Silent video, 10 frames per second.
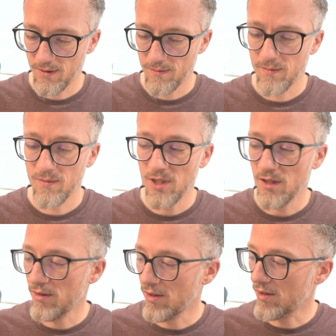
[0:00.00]
Yeah,
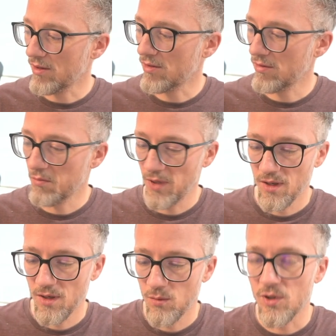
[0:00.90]
and it's
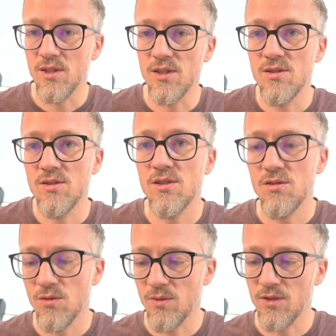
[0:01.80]
pretty easy.
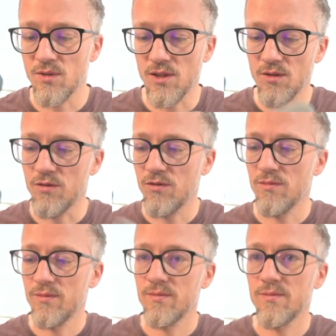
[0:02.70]
So when you kind of,
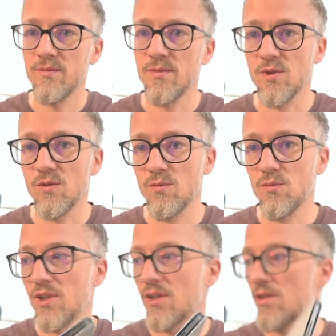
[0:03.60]
you know,
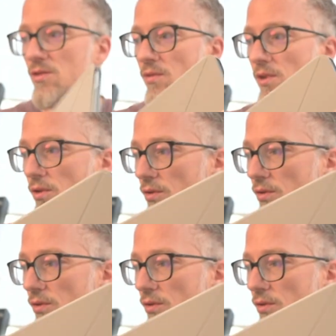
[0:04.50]
bring this with you,